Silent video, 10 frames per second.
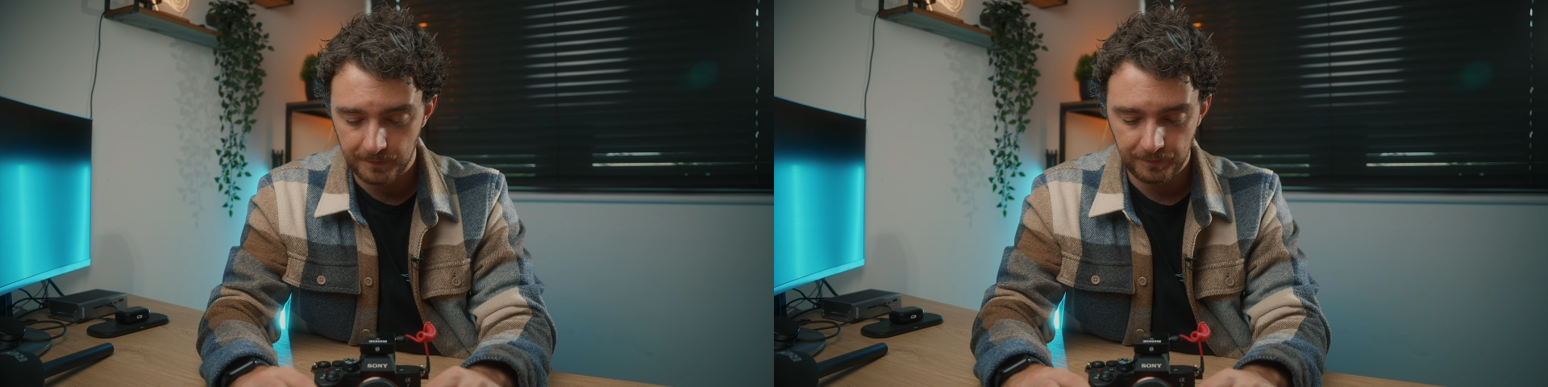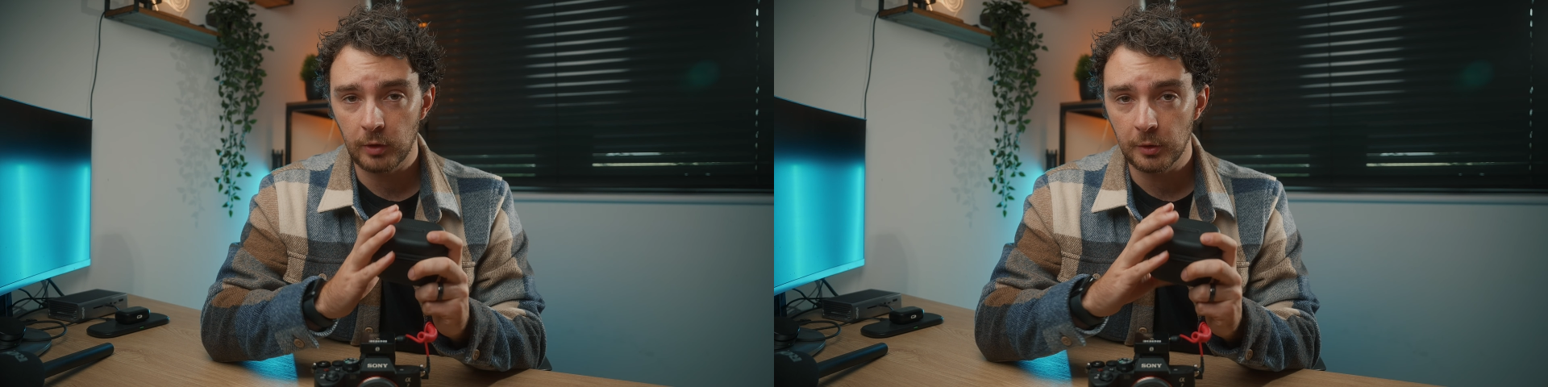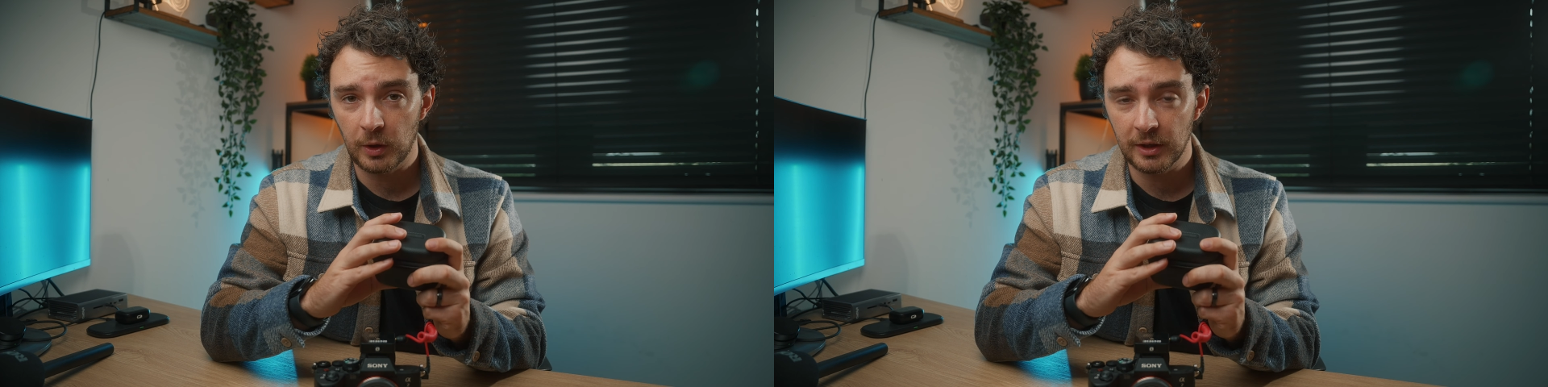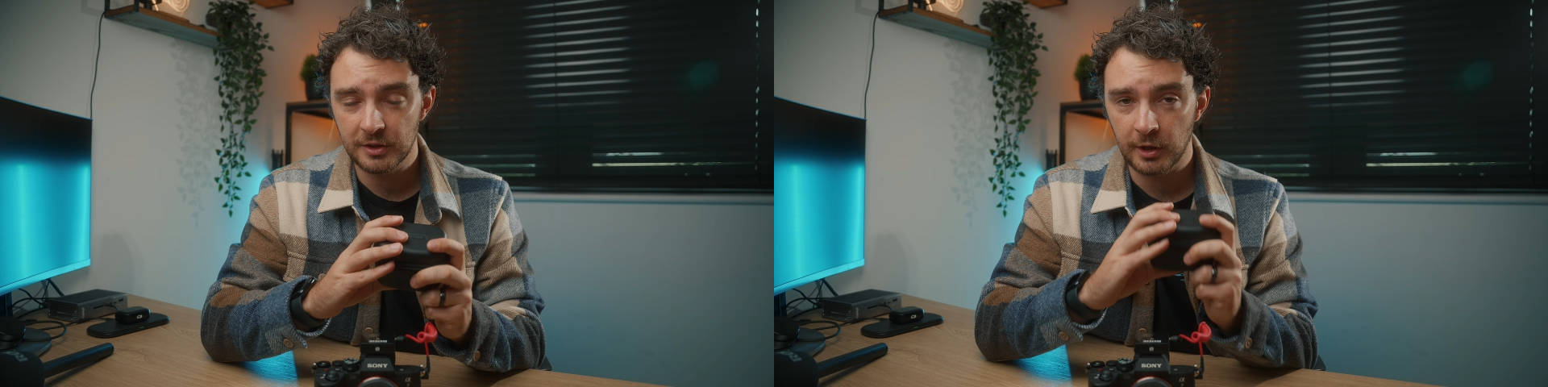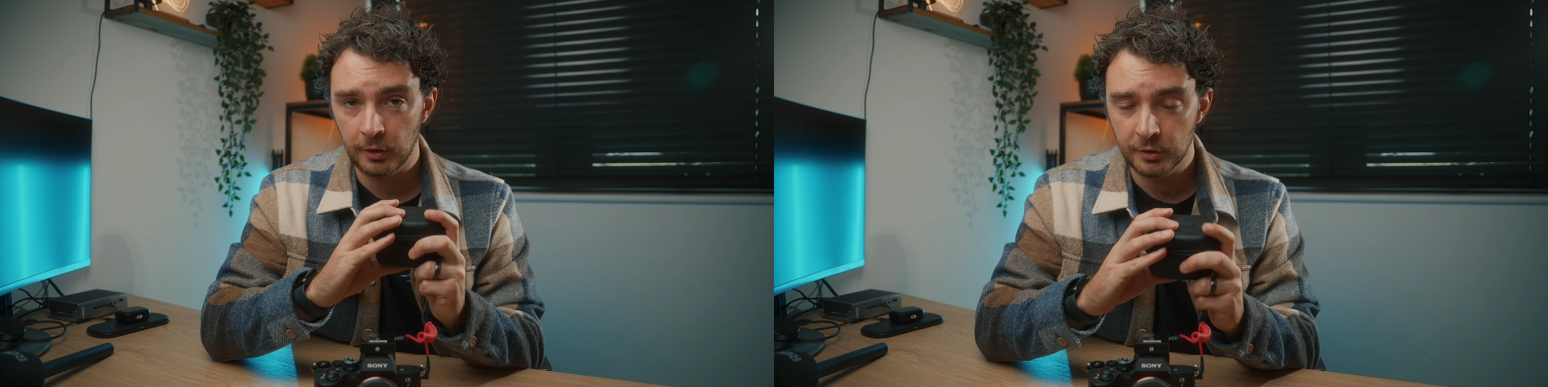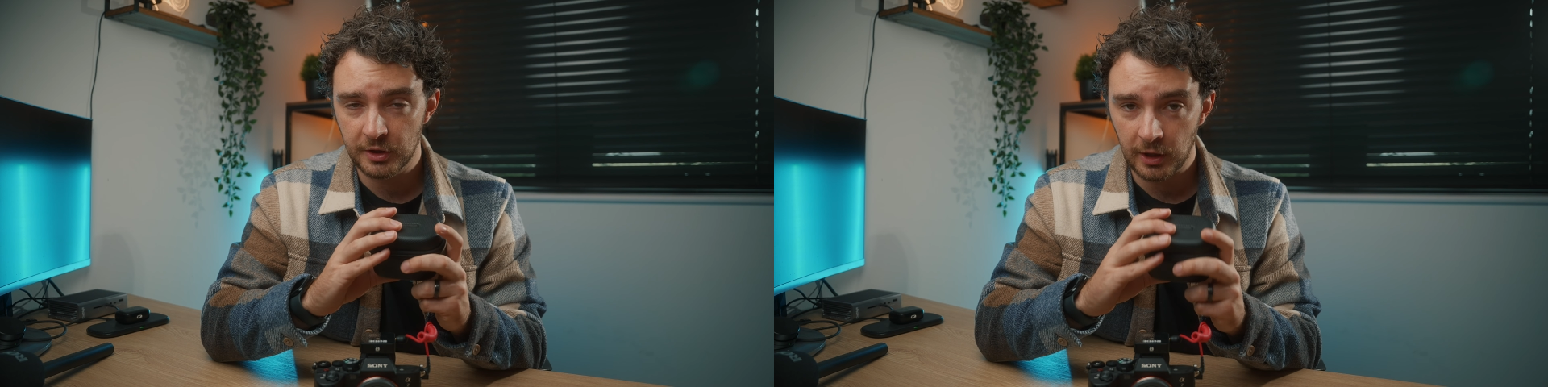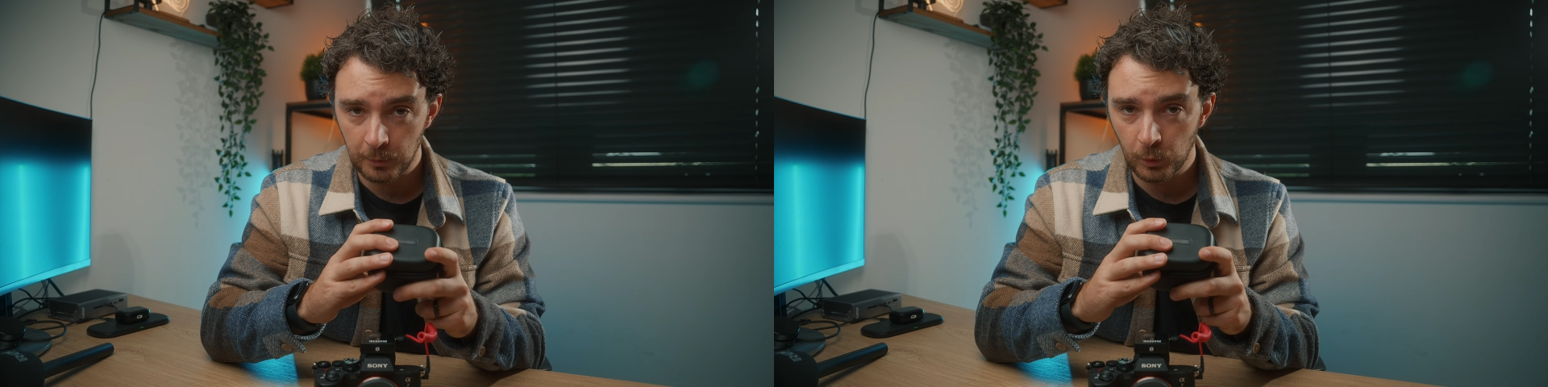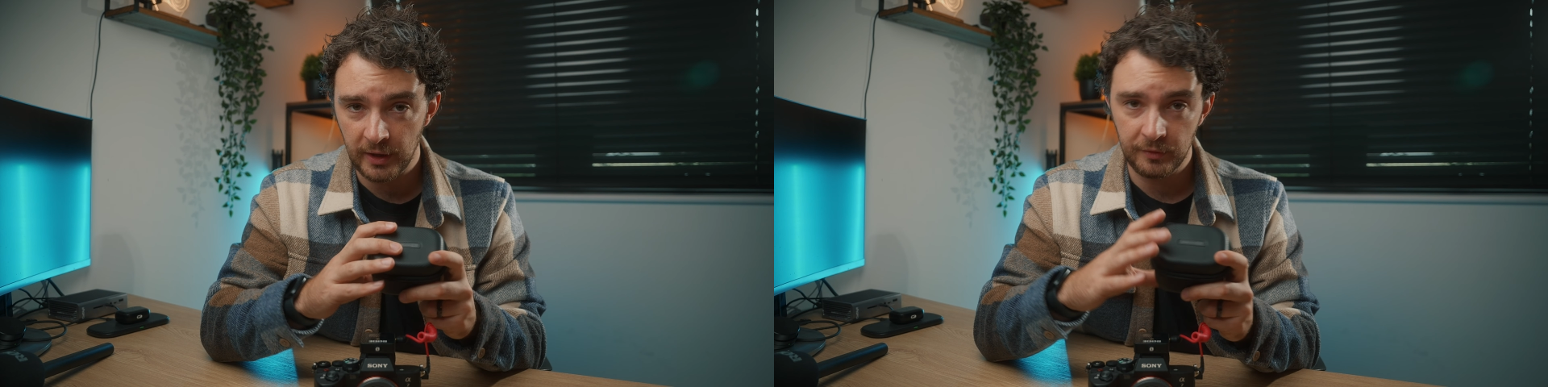The Rode Wireless Go's
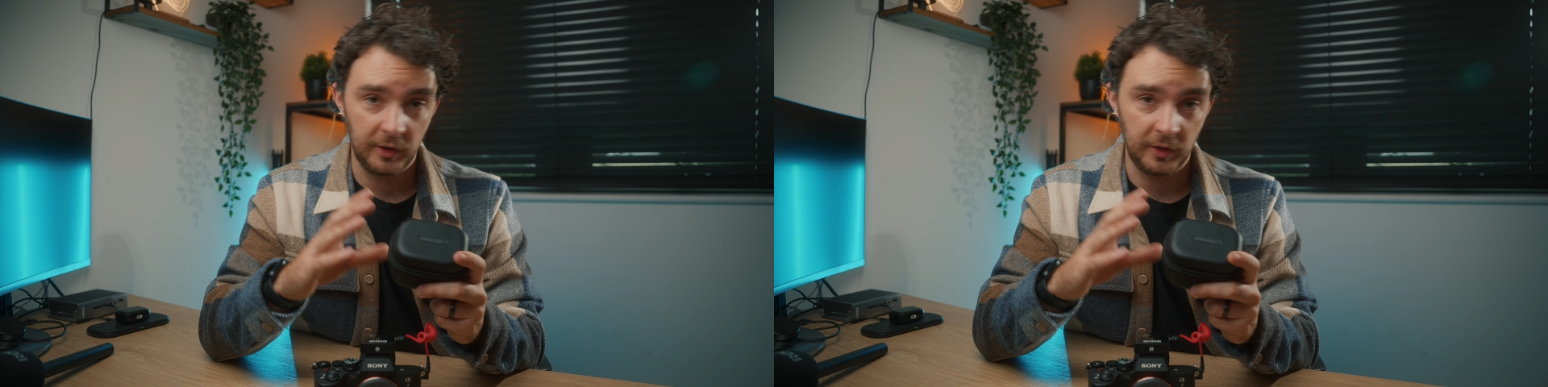come with,